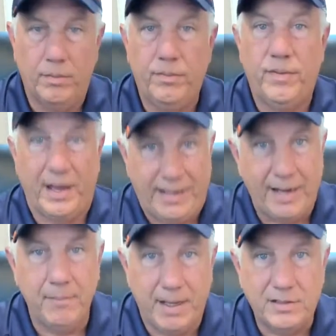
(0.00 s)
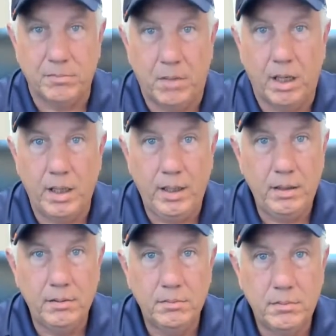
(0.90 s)
They can make some
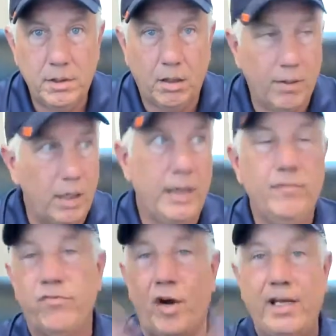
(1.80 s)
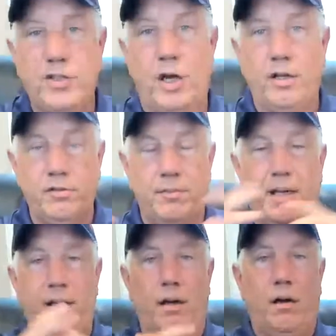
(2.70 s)
money. They could even franchise and
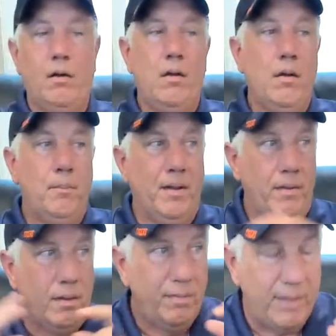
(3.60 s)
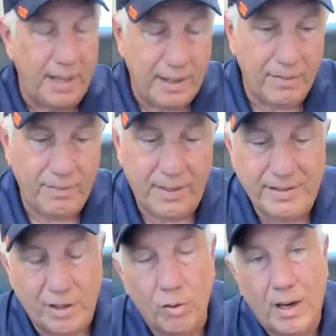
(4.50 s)
make it up, but they
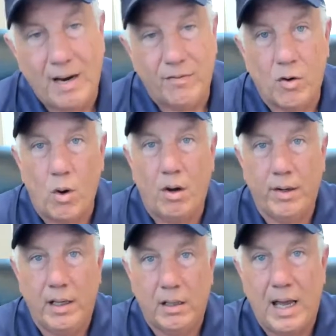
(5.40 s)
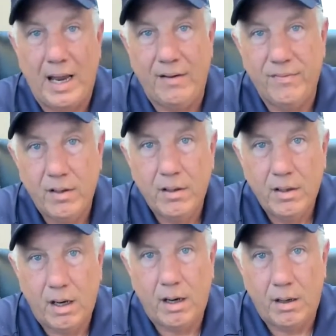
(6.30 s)
don't have the quality of life
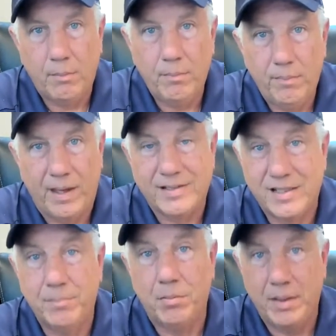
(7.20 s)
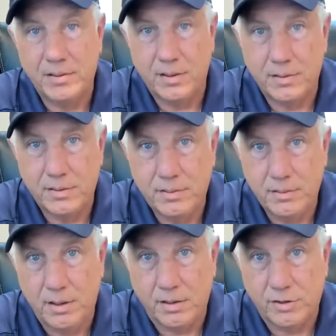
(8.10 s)
that a simple business
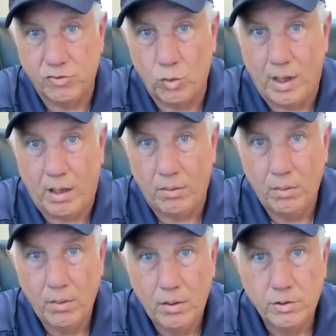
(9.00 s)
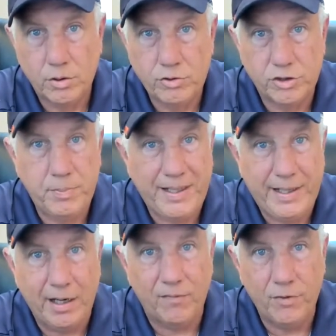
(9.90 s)
does as well. So just be
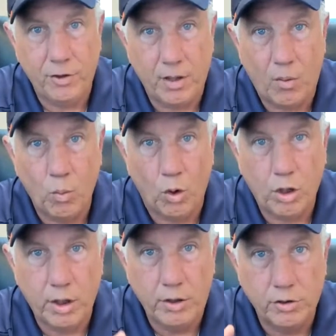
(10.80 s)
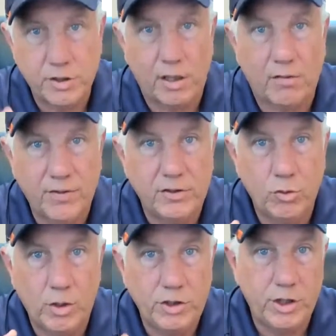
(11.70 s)
careful you're not working yourself
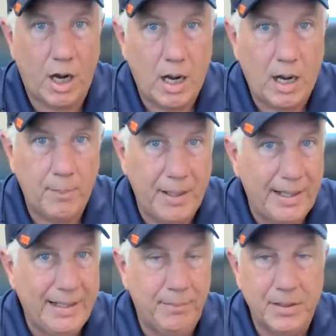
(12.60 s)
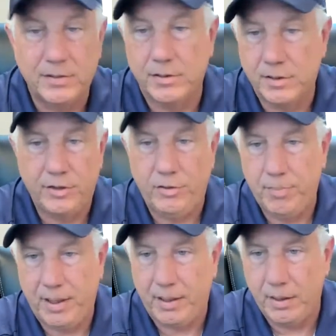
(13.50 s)
into a job, any business that you
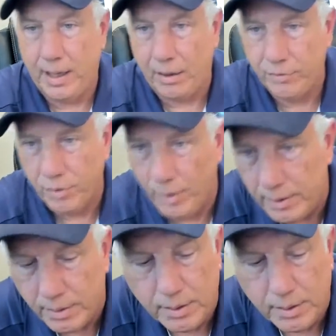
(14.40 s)
pick out doing.